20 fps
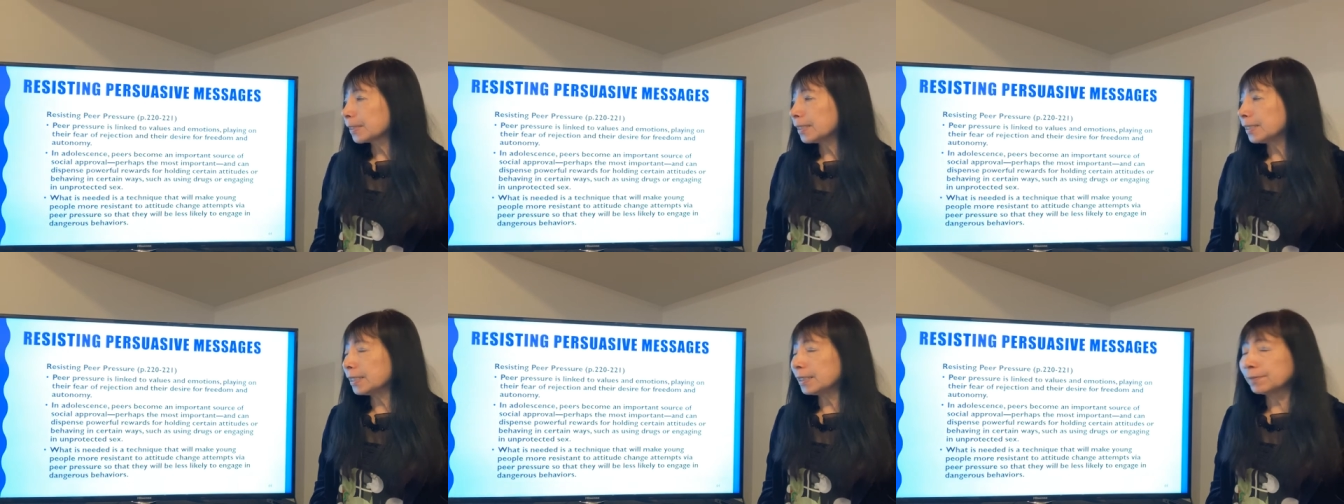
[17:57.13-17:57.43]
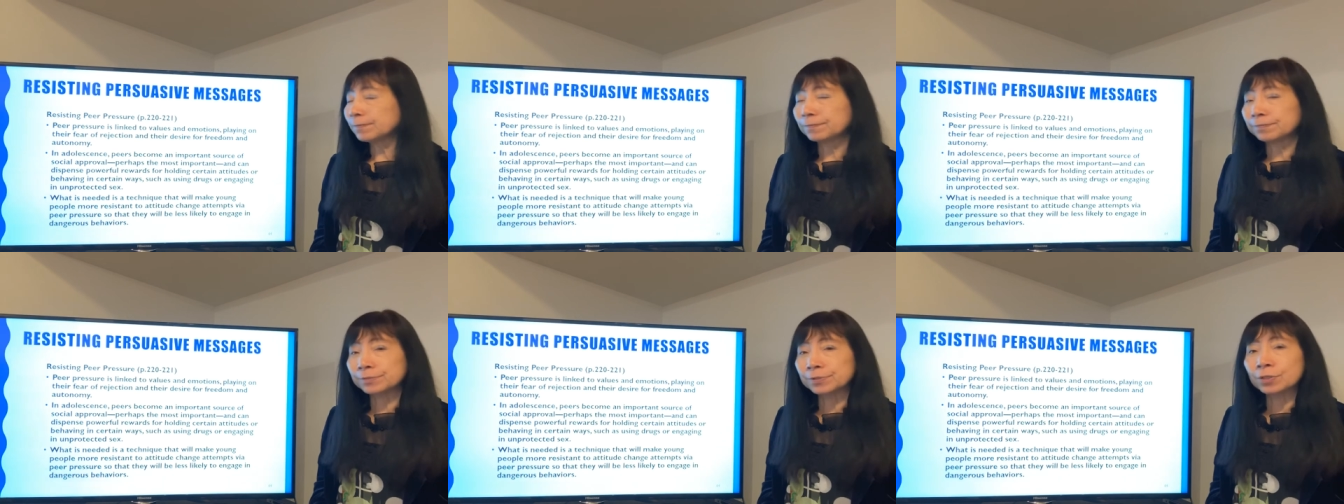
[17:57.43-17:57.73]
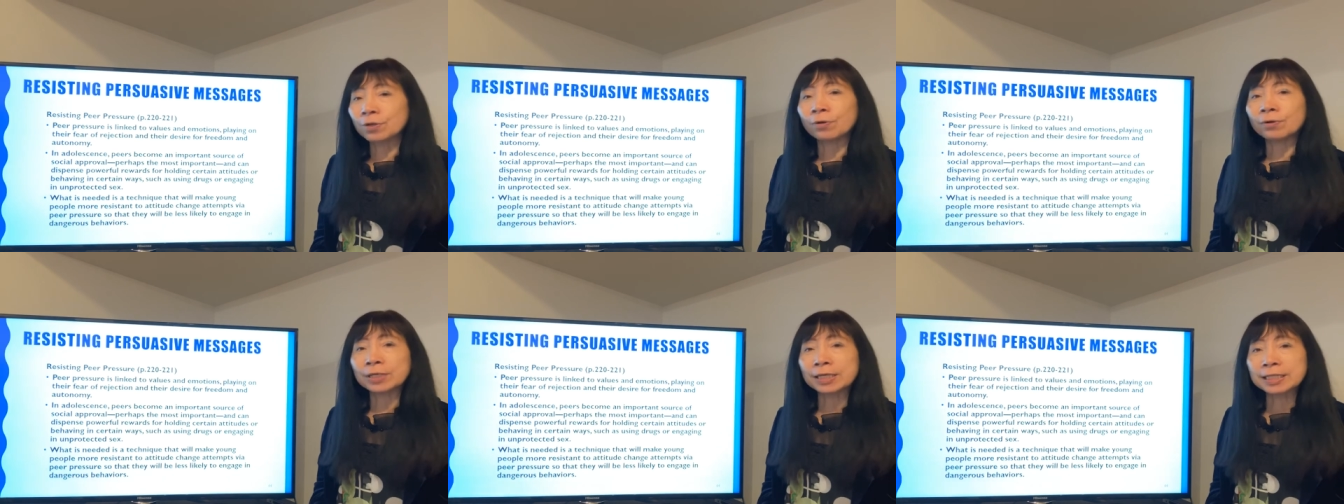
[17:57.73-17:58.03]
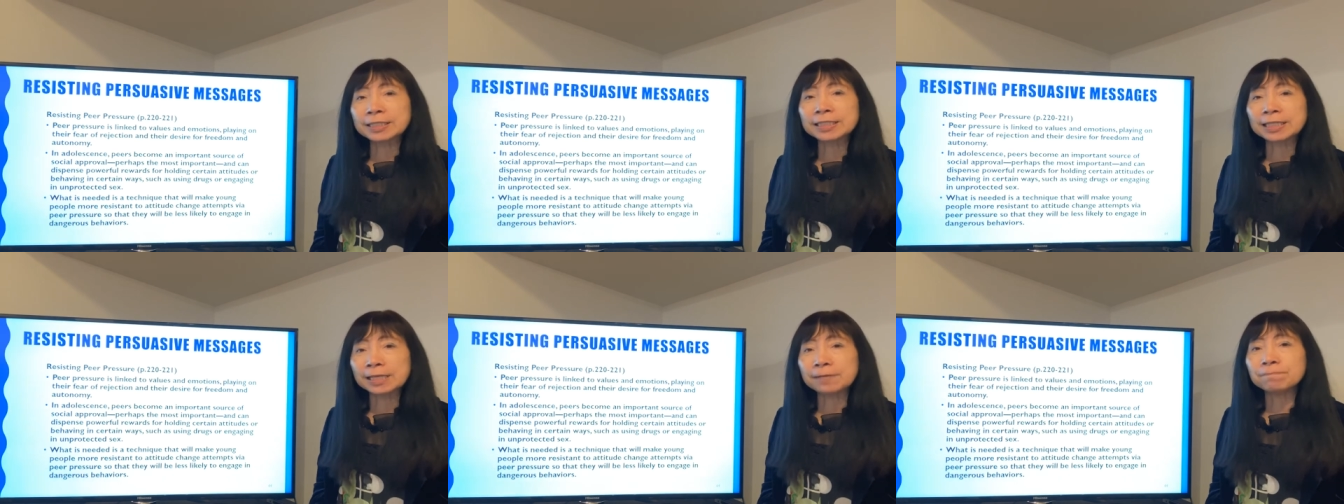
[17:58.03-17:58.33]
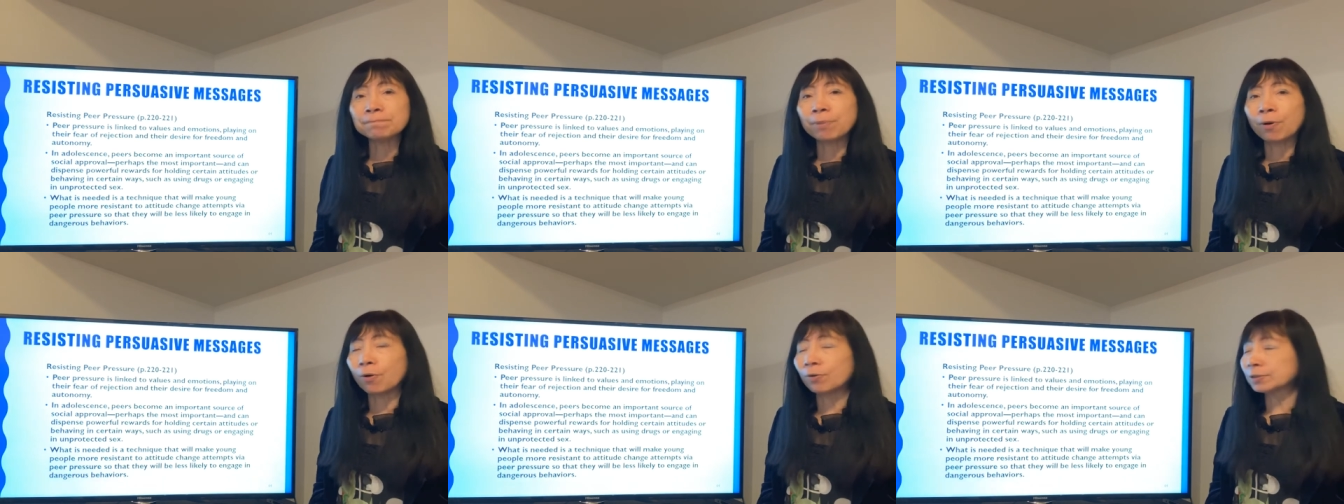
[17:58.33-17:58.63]
if, so it's
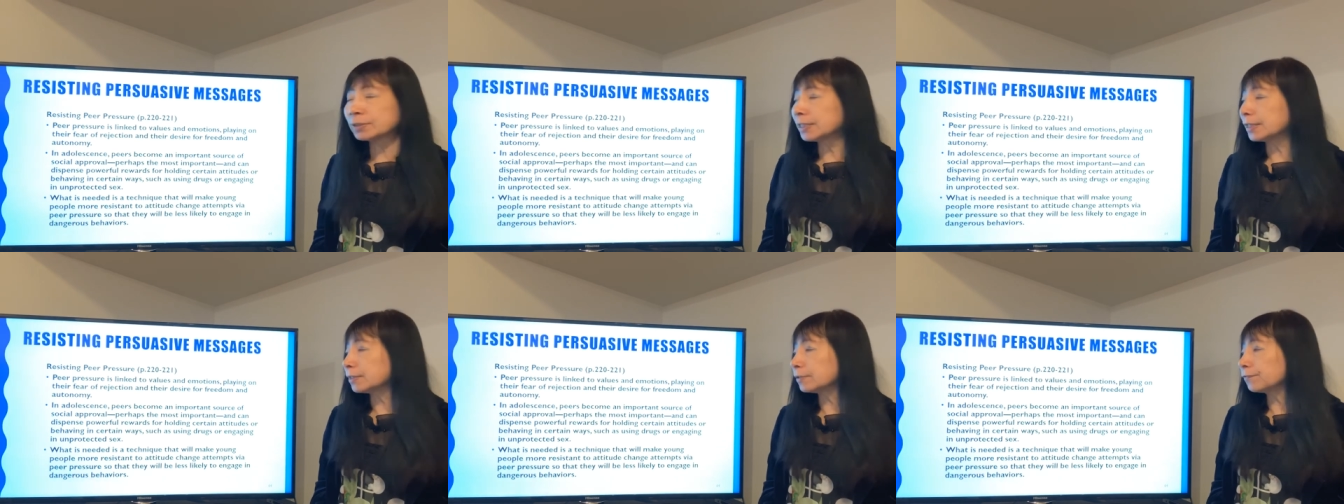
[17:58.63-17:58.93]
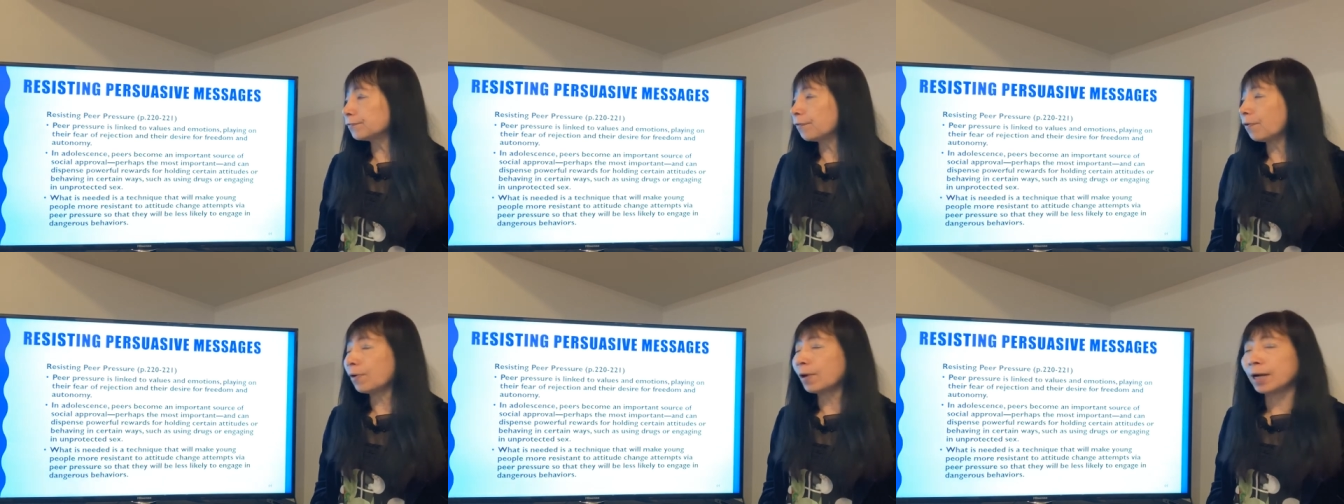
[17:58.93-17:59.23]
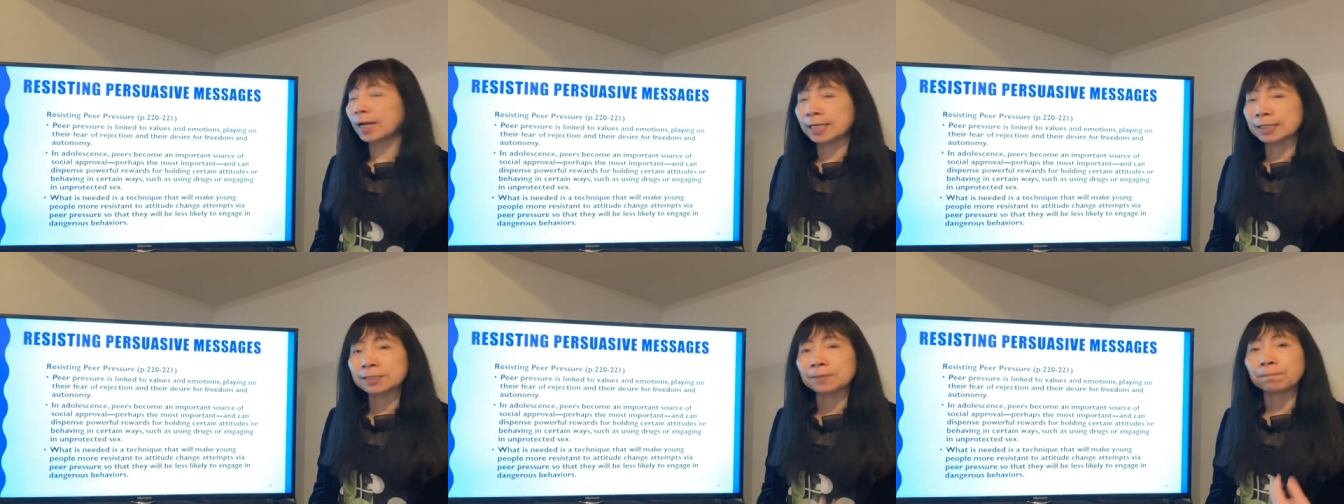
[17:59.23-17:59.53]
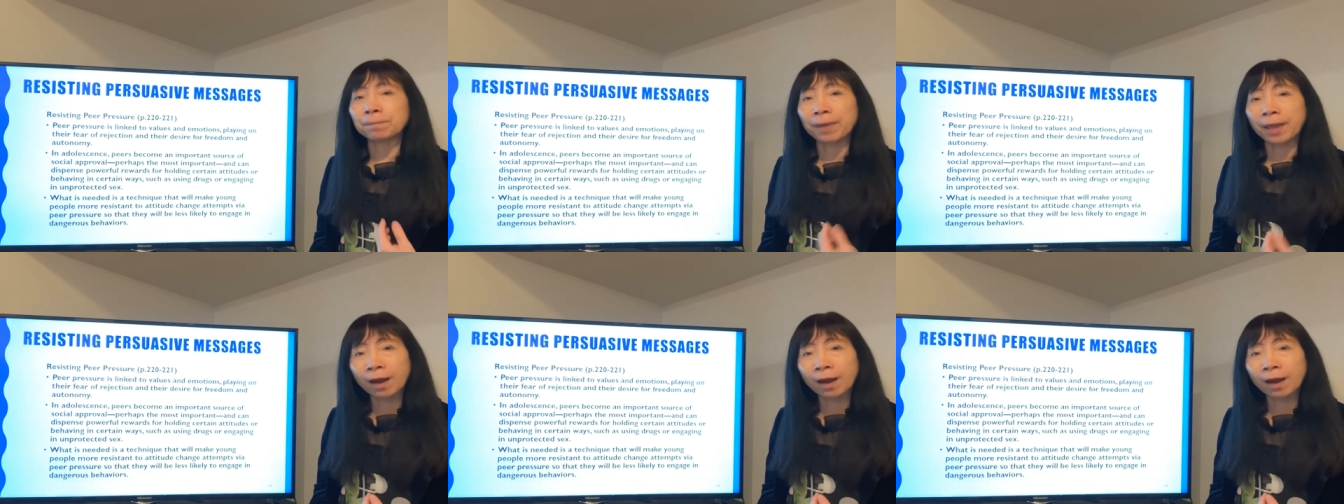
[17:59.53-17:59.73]
important for as a